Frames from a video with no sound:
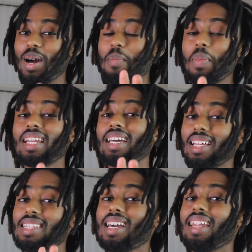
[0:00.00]
I'm about to
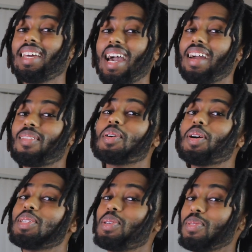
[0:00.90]
hit 10K
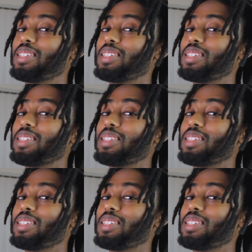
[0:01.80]
real soon,